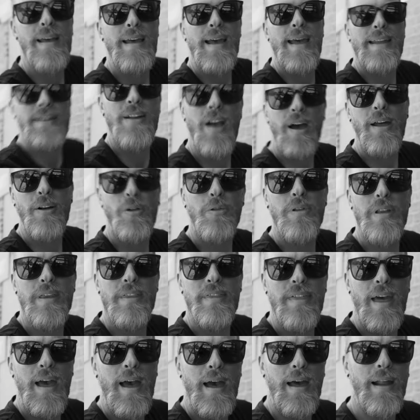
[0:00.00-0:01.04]
And not only
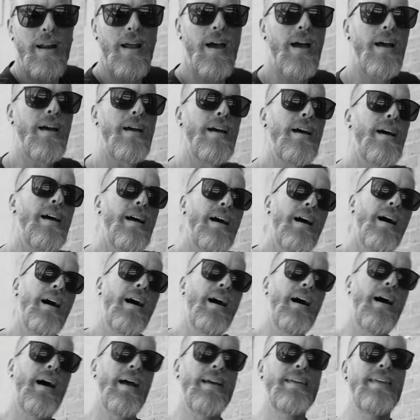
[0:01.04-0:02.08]
that,
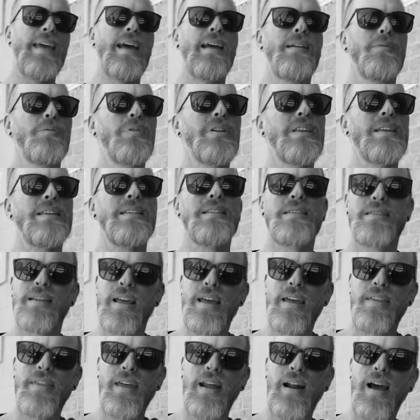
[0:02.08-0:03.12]
I can't really
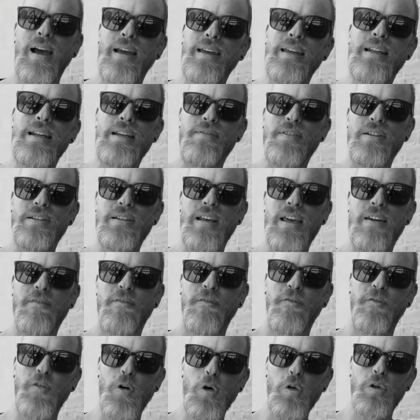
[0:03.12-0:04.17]
say that I can even take
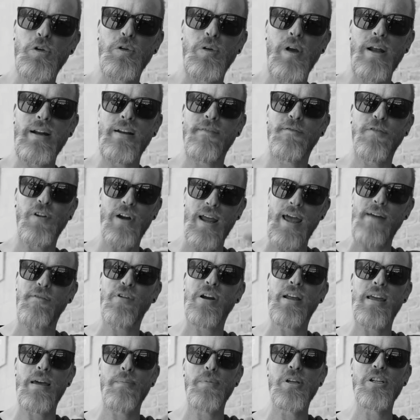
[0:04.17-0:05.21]
full credit for
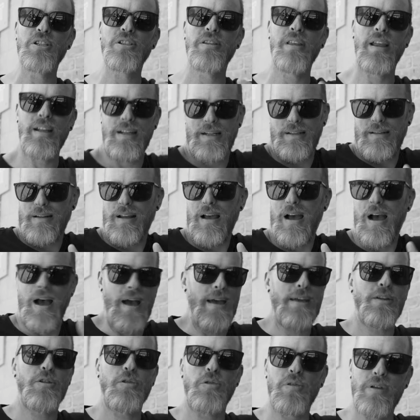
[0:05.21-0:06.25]
every image that
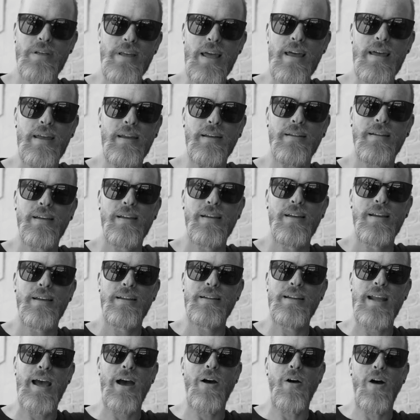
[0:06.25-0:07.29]
I create.
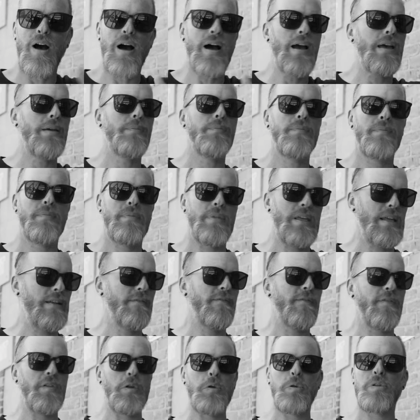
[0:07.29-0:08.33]
Now, I'm
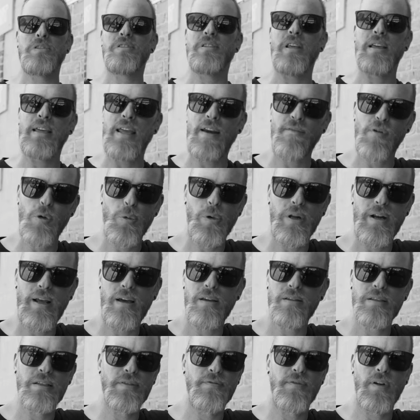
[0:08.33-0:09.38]
influenced like everyone
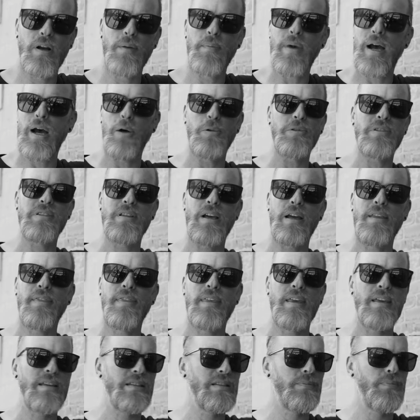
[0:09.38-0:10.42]
else from outside
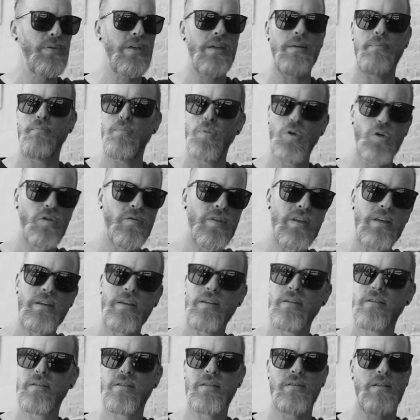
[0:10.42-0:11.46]
things, be it
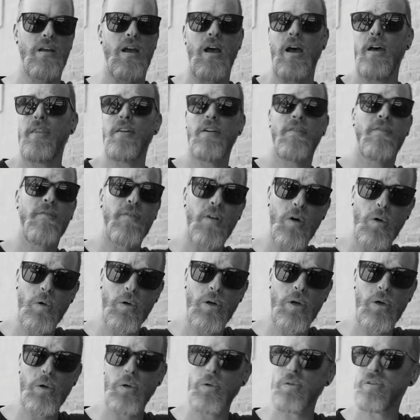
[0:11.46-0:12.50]
movies, other
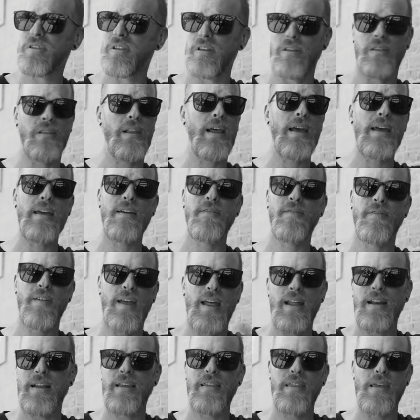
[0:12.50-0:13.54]
photos, life,
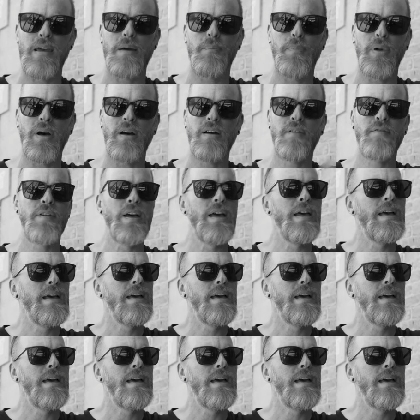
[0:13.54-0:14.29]
any of the above.